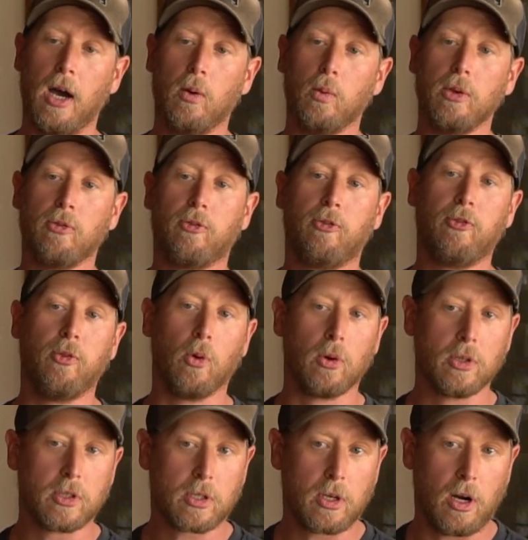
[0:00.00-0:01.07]
We
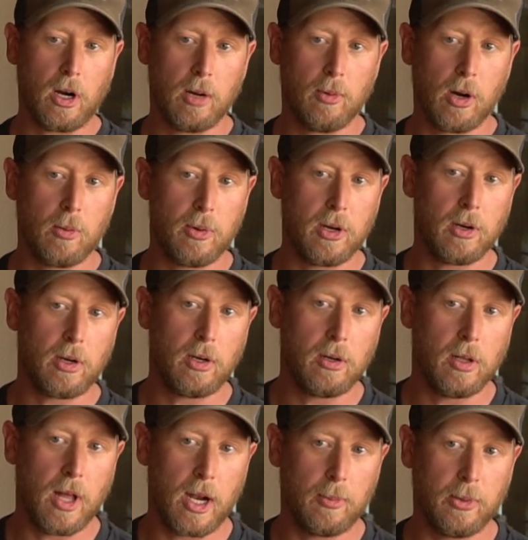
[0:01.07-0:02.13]
force carb our beer here.
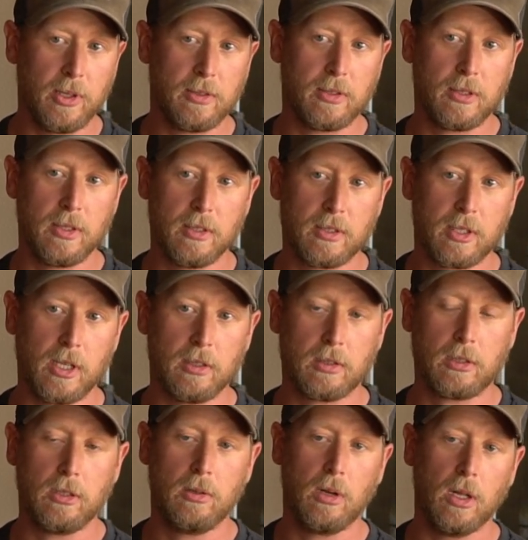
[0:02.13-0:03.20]
A lot of places in the States
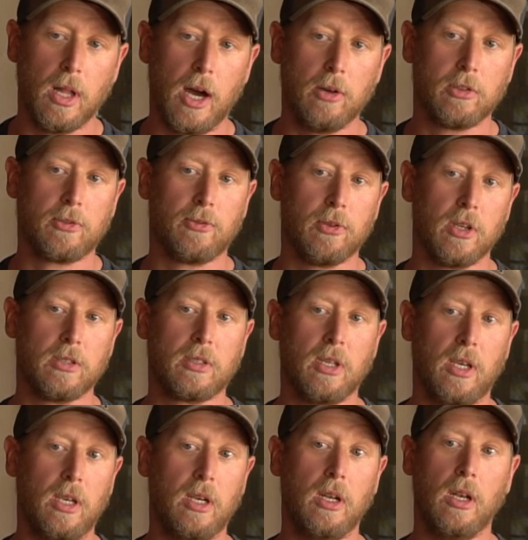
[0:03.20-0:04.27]
do. It allows for us to
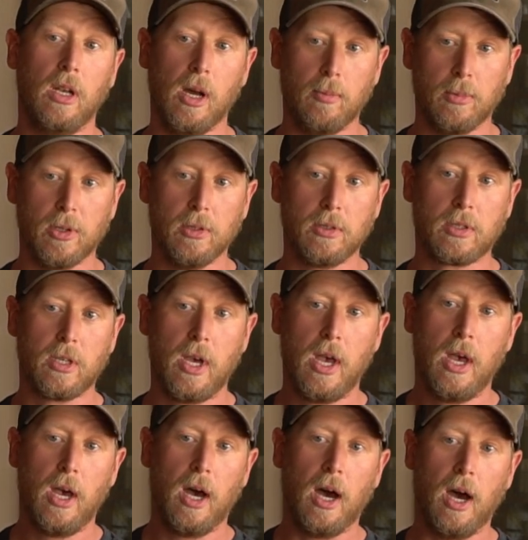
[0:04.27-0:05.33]
hit numbers
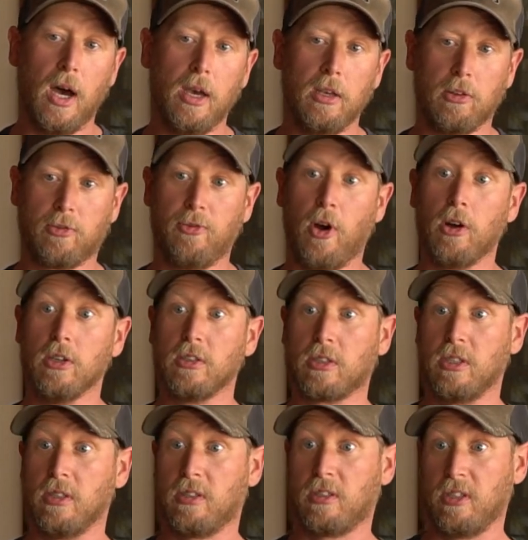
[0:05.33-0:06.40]
as far as
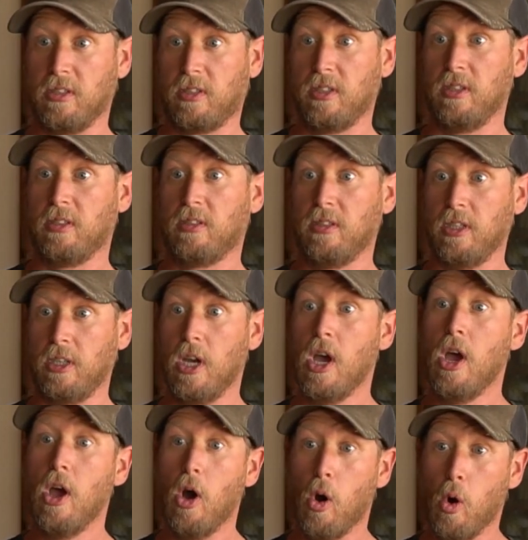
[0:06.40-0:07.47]
consistency
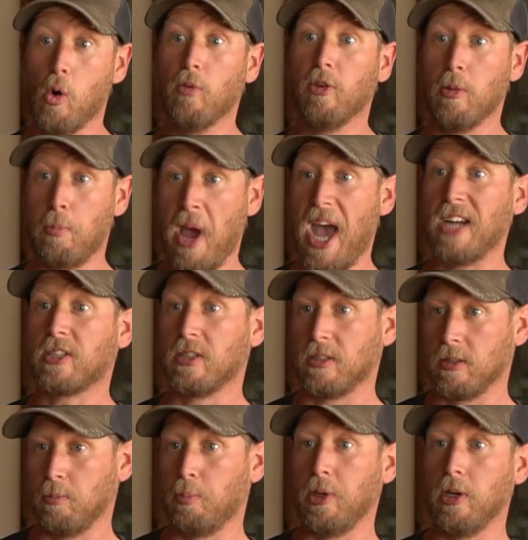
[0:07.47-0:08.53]
over
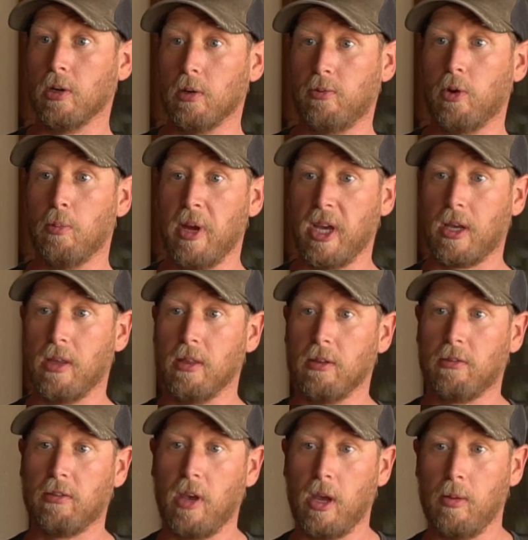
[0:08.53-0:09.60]
batches of beer if we're making the
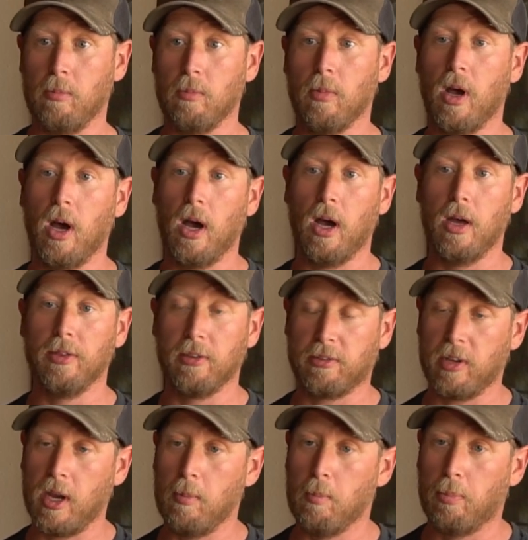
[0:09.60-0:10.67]
same
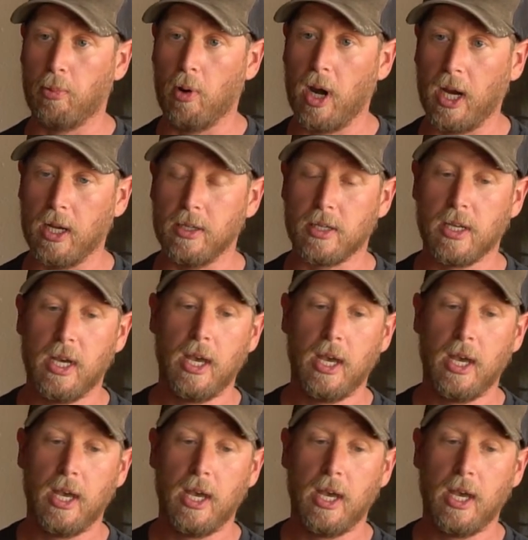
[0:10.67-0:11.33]
brand.